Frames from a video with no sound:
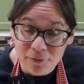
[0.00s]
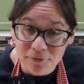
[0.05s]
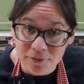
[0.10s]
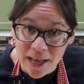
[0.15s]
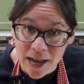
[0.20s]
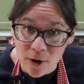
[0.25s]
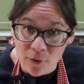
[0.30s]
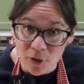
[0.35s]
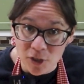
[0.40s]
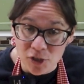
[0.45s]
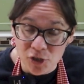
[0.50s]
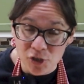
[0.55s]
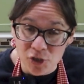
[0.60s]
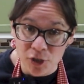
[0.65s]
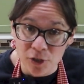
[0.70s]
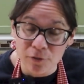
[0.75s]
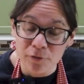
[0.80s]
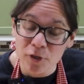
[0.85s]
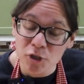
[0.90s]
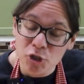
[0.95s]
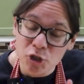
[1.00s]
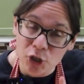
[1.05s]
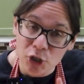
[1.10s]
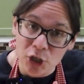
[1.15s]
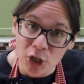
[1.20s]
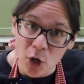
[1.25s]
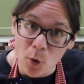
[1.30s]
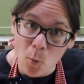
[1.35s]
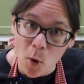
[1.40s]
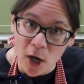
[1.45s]
floured surface, you're
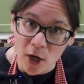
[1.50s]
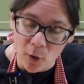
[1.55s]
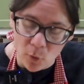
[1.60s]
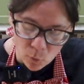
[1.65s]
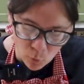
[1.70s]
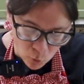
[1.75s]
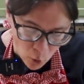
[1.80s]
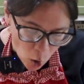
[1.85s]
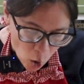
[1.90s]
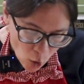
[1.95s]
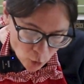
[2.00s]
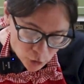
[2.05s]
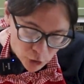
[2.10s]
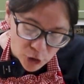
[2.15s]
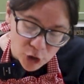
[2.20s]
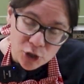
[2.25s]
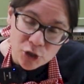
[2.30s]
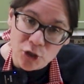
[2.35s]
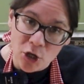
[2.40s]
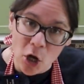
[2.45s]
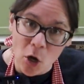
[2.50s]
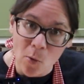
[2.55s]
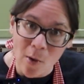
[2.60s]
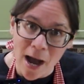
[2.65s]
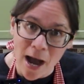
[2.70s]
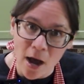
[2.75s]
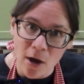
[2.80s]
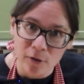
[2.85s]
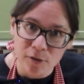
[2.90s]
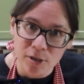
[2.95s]
gonna wanna roll your dough
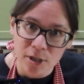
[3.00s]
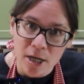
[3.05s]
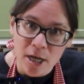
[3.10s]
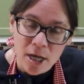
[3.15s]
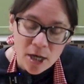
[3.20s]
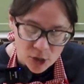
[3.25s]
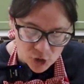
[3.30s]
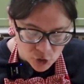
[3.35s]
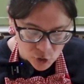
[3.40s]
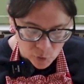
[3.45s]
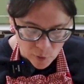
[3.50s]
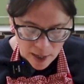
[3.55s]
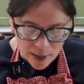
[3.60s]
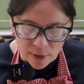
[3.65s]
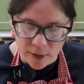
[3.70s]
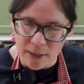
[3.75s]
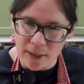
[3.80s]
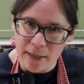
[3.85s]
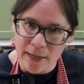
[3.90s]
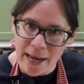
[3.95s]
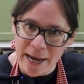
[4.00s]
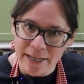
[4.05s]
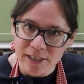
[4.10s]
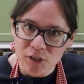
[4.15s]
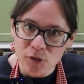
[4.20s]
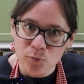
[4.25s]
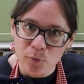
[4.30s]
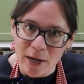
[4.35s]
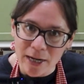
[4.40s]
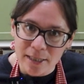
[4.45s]
out to a
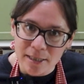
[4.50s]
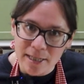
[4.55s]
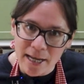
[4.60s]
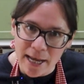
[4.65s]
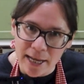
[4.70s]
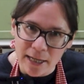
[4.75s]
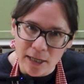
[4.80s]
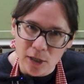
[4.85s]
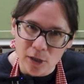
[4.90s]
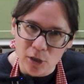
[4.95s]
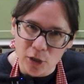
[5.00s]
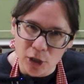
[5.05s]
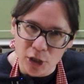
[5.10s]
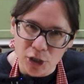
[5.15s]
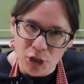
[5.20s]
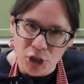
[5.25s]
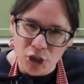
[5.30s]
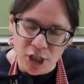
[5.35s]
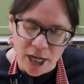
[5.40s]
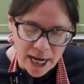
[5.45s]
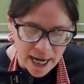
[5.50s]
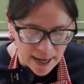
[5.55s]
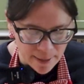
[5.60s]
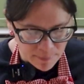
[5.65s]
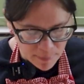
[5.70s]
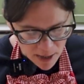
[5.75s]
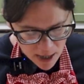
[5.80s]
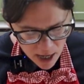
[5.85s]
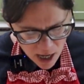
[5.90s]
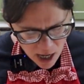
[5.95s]
nice rectangular shape,
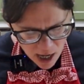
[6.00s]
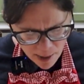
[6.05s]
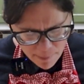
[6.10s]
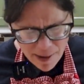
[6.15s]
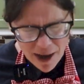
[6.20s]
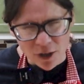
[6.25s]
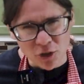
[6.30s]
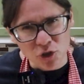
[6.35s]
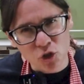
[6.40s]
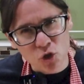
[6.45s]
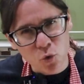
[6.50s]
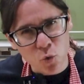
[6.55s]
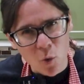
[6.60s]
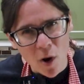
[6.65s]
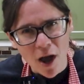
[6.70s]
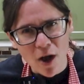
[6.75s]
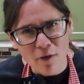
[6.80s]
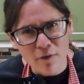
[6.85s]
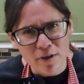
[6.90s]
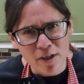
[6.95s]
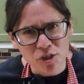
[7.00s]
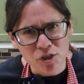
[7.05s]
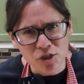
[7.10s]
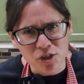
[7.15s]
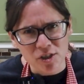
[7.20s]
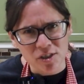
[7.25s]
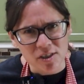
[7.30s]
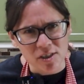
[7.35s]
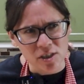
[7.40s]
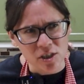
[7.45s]
about 12
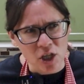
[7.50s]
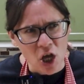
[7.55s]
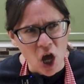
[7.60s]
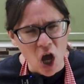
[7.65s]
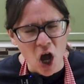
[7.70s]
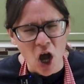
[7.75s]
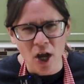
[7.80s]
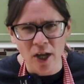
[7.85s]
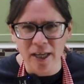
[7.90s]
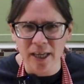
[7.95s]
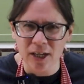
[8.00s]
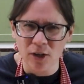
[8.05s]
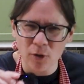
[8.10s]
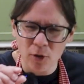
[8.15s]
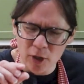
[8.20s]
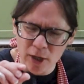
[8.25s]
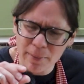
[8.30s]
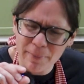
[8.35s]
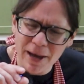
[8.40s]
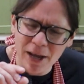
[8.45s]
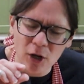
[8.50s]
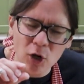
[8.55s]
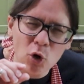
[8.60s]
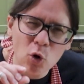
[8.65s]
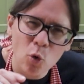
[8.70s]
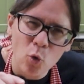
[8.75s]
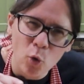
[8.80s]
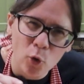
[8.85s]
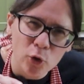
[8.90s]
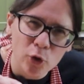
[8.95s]
inches long and only about
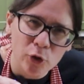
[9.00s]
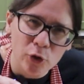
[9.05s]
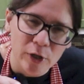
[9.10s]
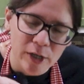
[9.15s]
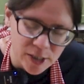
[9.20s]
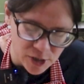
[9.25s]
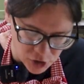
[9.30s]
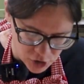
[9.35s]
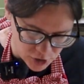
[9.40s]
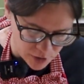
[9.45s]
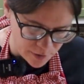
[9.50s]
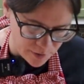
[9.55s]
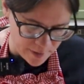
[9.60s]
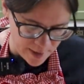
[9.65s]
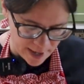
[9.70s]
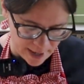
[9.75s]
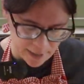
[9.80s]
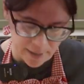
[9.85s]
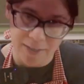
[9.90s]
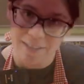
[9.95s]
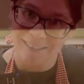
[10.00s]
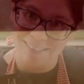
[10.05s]
1/4 inch thick.